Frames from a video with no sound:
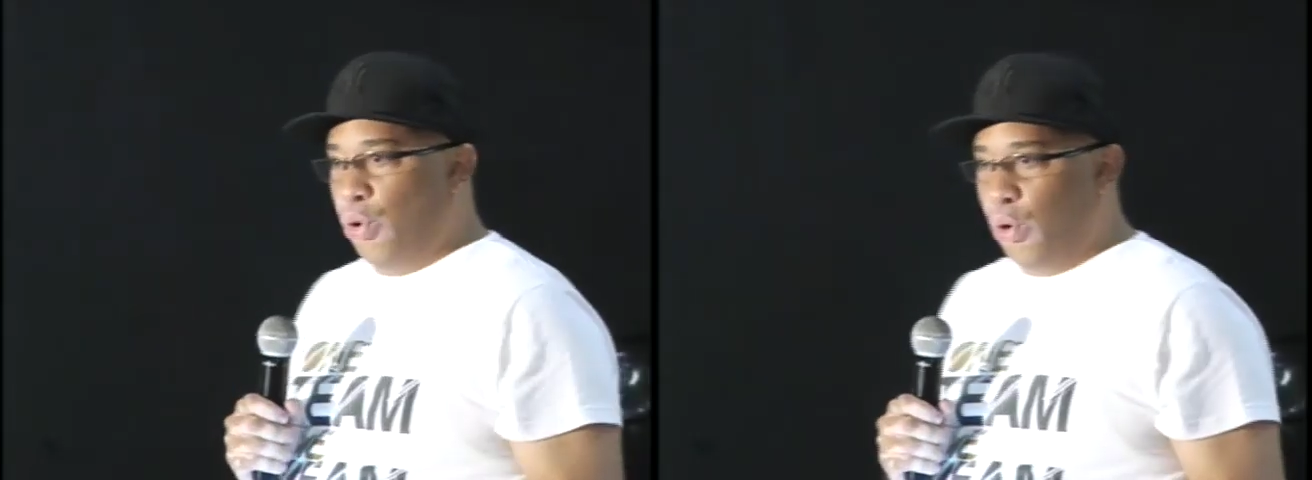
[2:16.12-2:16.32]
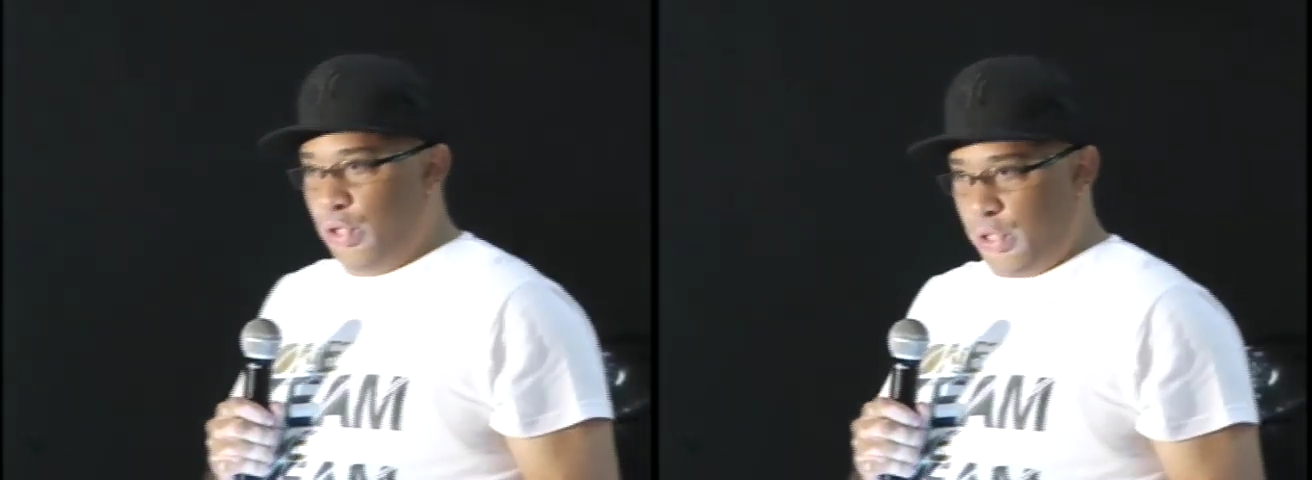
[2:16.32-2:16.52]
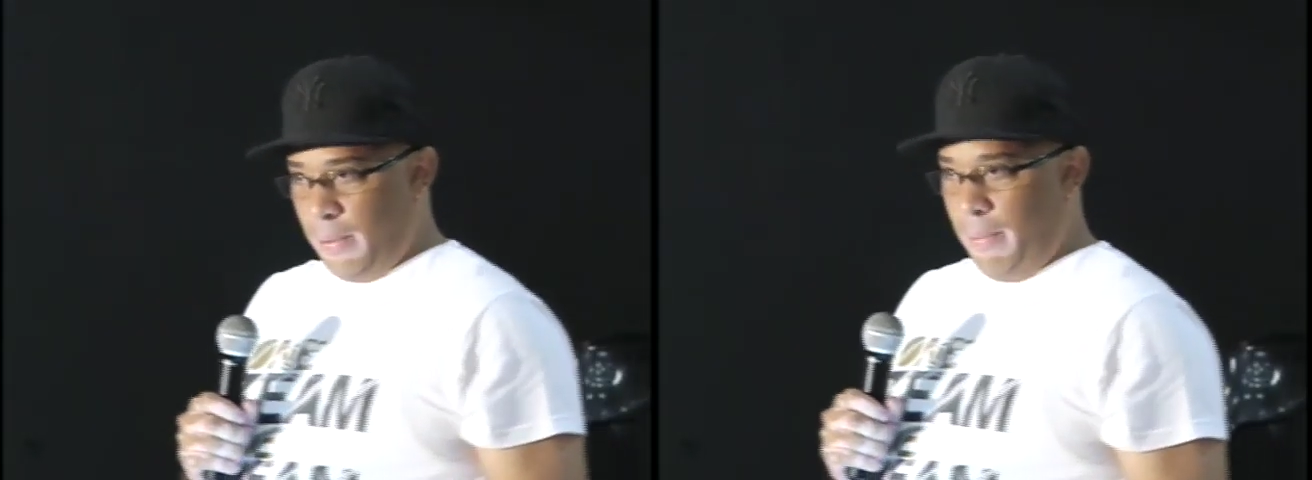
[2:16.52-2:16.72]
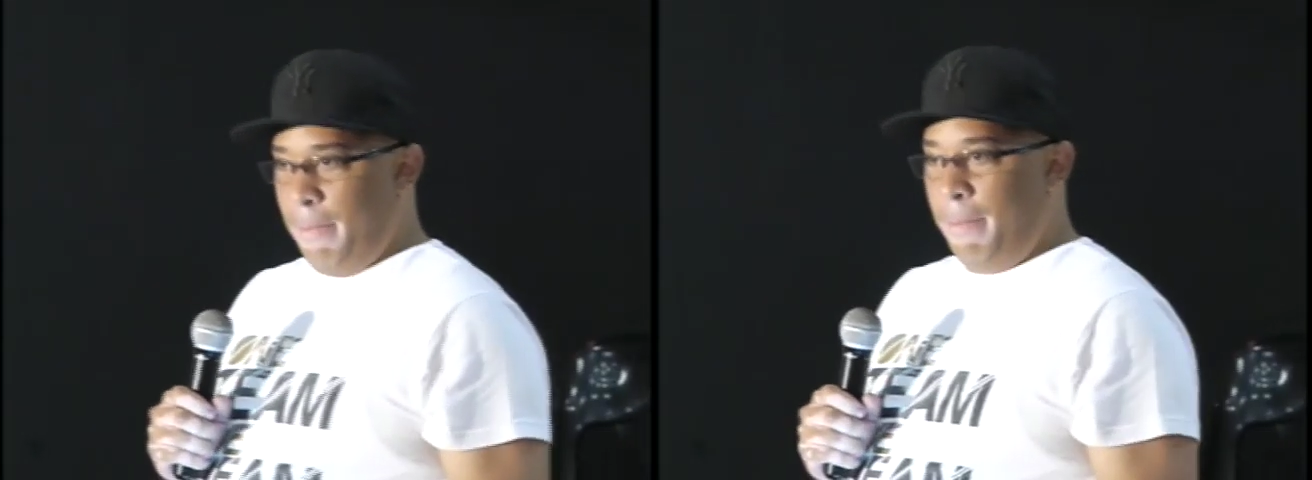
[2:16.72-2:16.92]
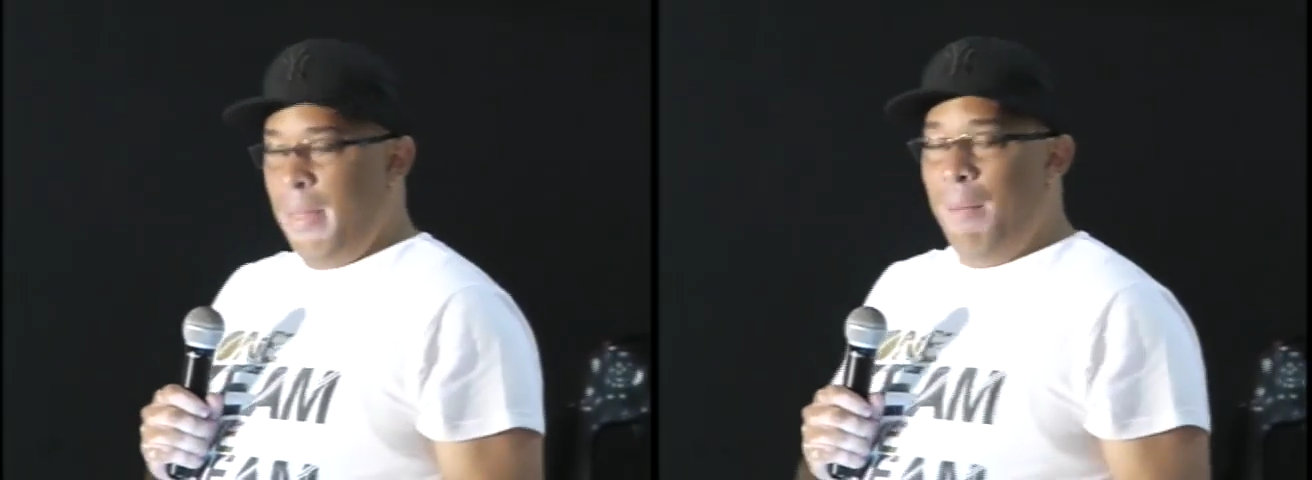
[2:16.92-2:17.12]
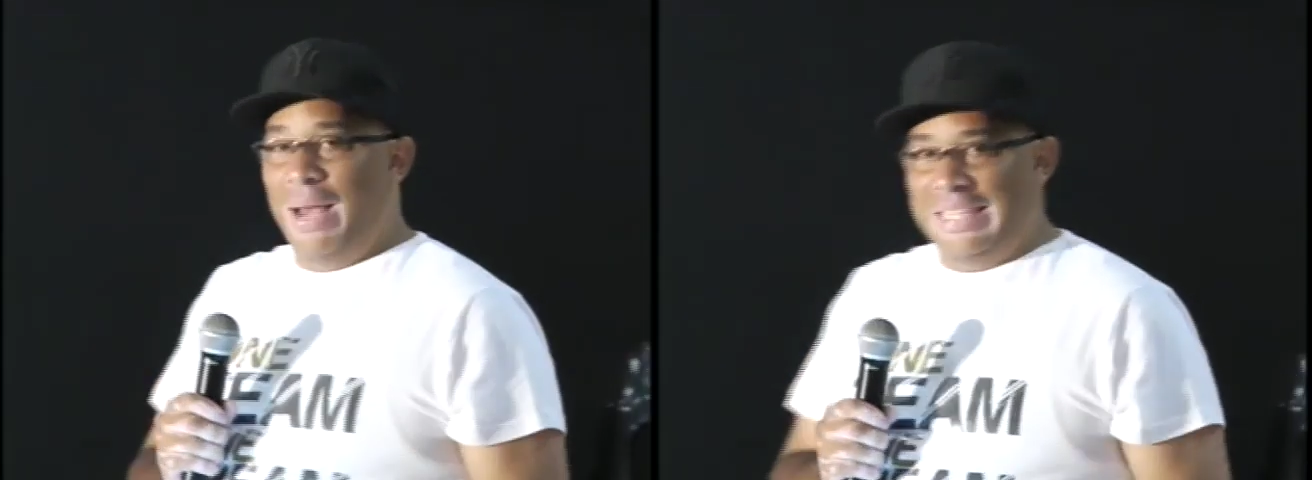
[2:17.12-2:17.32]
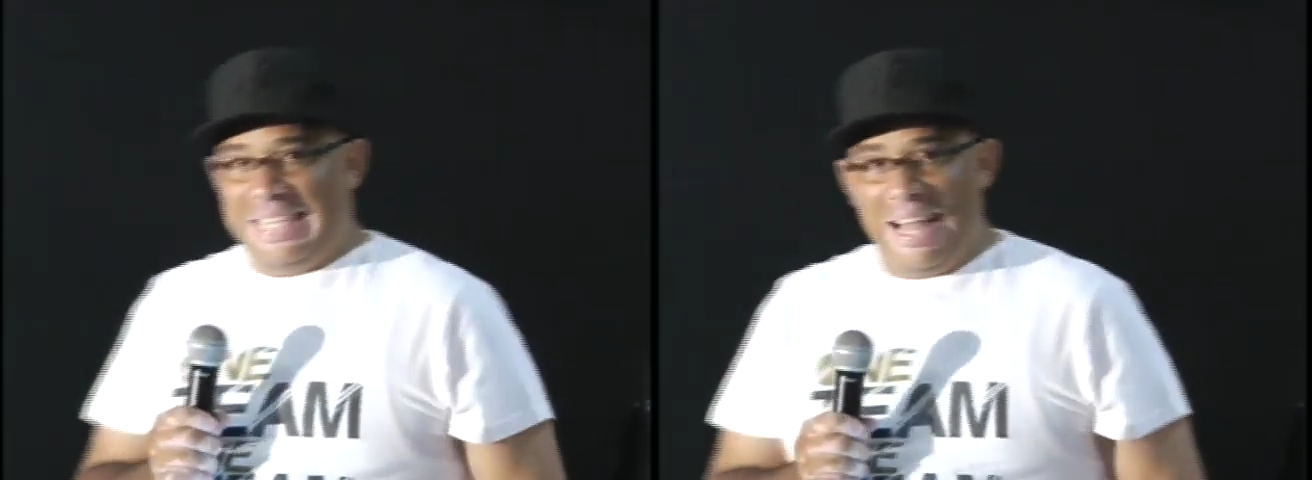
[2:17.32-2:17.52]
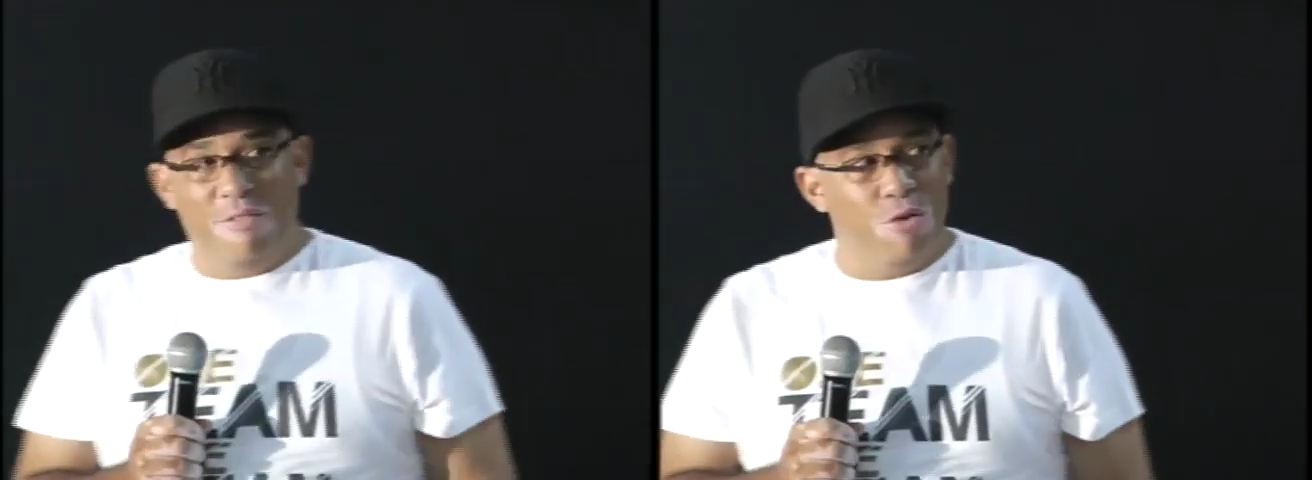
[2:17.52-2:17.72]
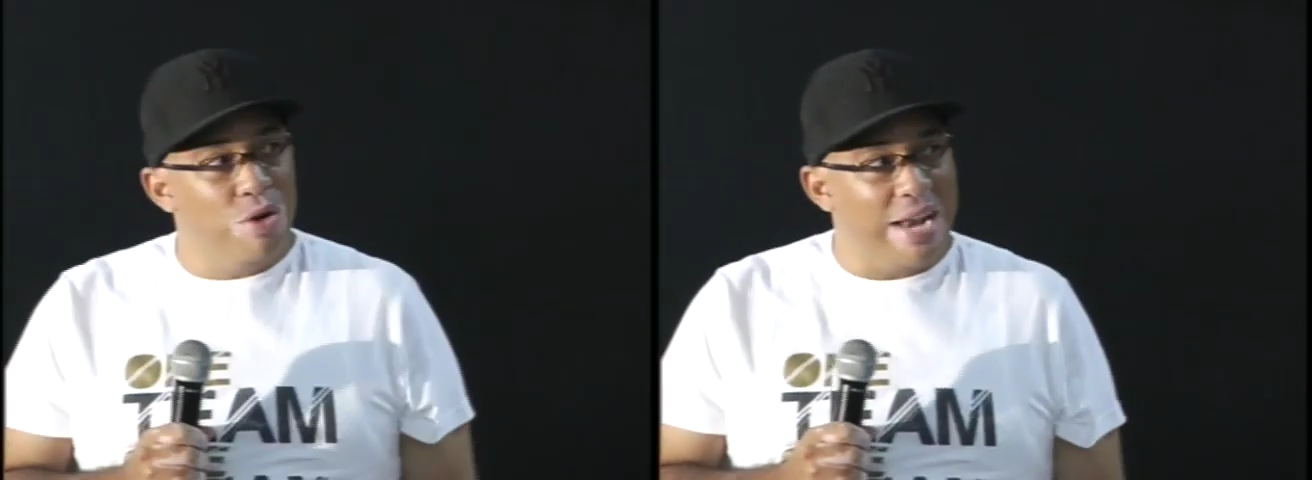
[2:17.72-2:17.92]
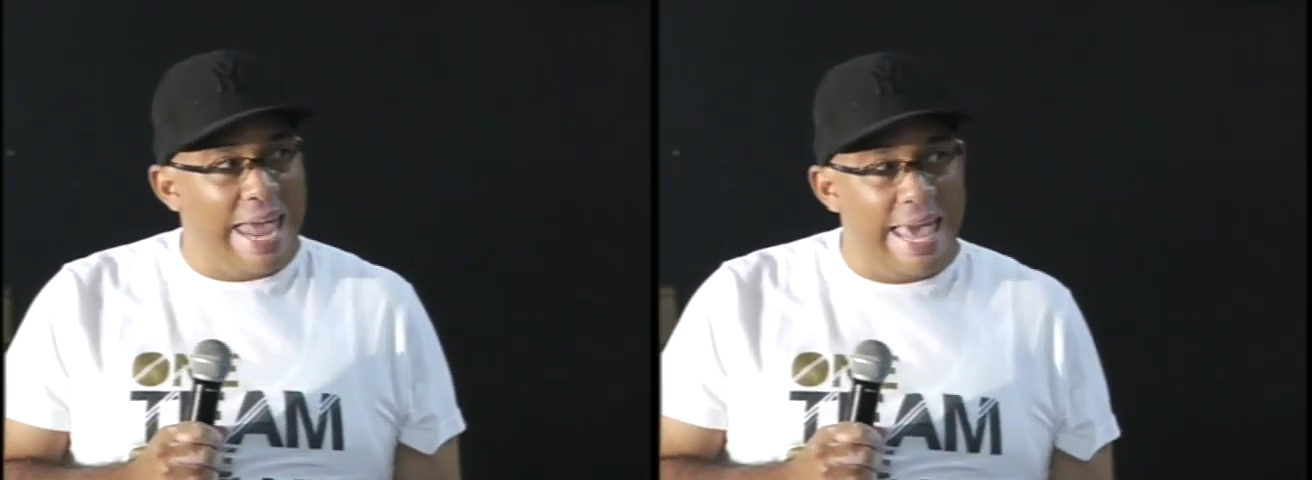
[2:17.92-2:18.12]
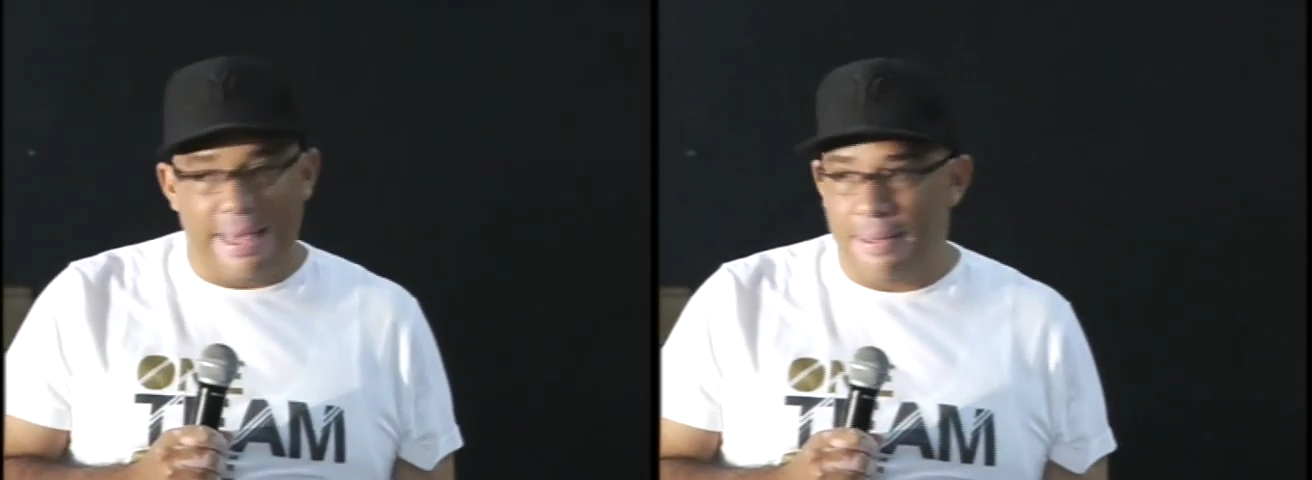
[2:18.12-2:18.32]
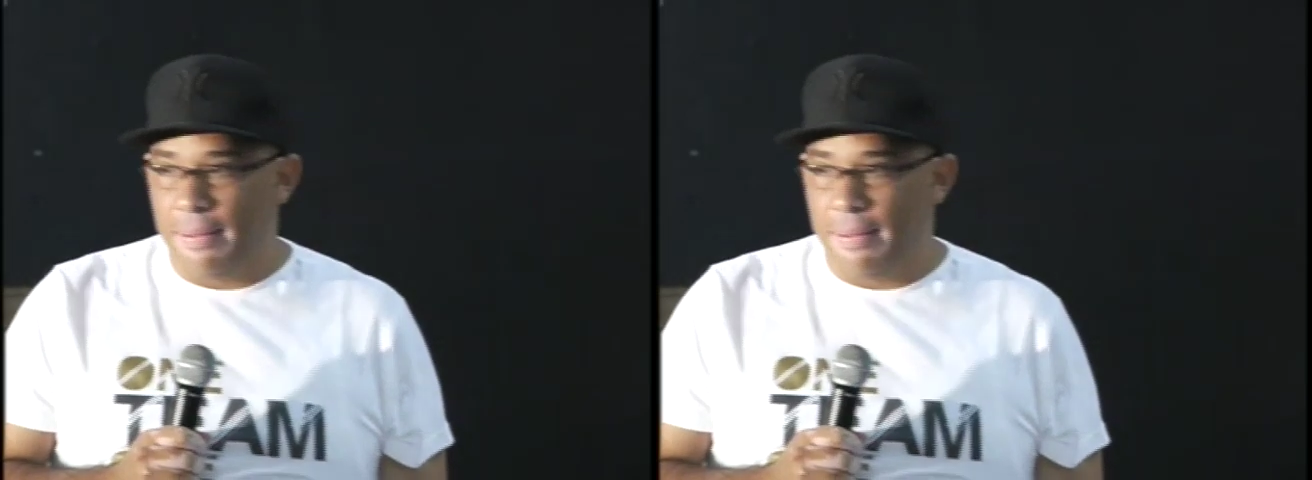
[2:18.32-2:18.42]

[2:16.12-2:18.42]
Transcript: doors, my cell phone rang